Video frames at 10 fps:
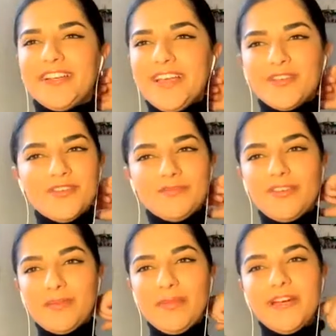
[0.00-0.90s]
couldn't
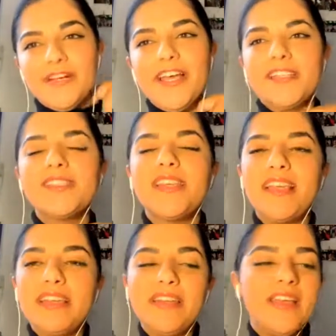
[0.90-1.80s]
find my rest,
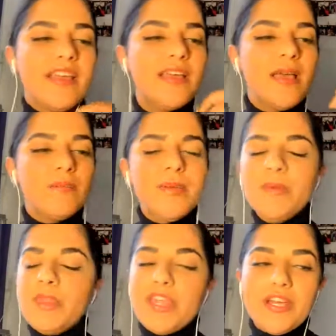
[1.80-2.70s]
and
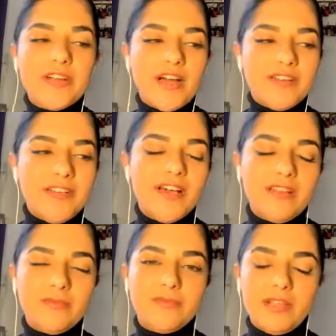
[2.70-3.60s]
people there are not
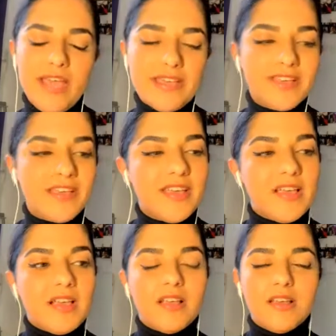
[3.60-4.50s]
like,
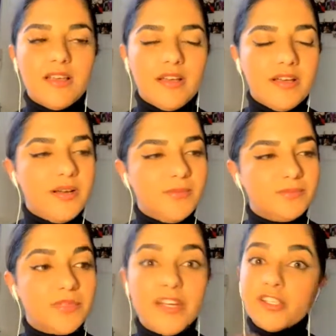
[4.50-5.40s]

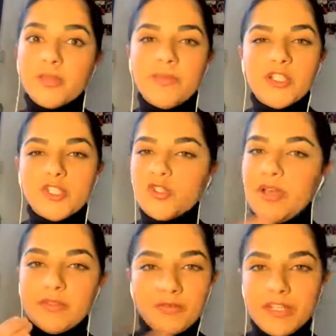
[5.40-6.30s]
here's a project you
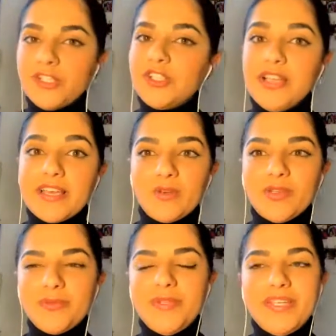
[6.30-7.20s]
have to finish like in
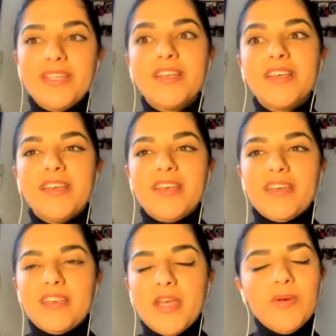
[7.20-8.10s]
1 week.
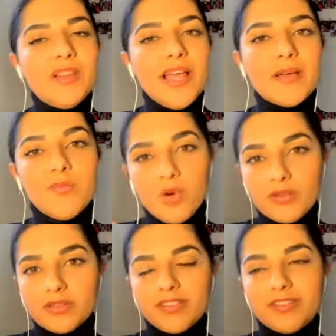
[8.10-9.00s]
They were like more
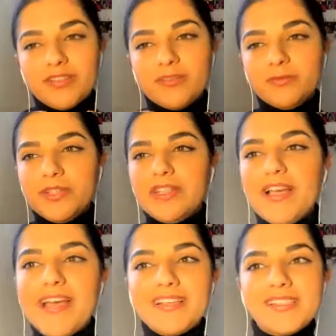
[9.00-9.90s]

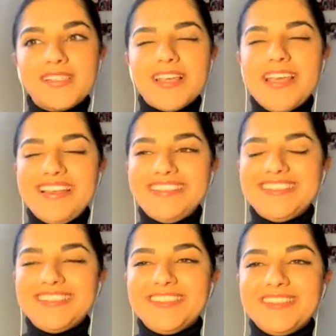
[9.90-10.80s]
relaxed, and
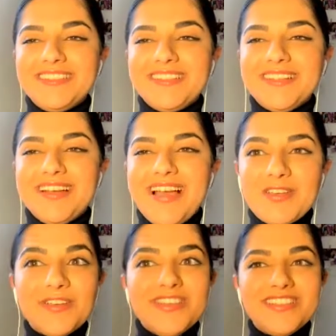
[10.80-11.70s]
I
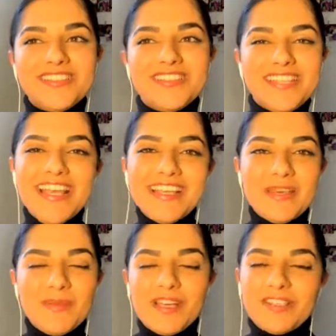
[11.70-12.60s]
couldn't take
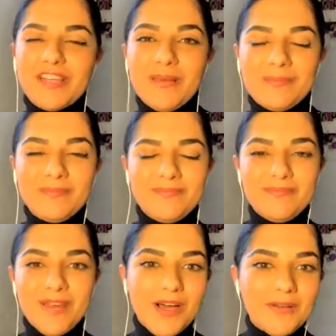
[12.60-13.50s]
it because I'm
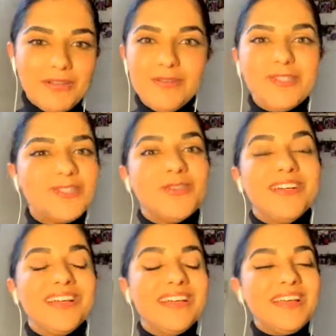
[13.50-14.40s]
not used to it.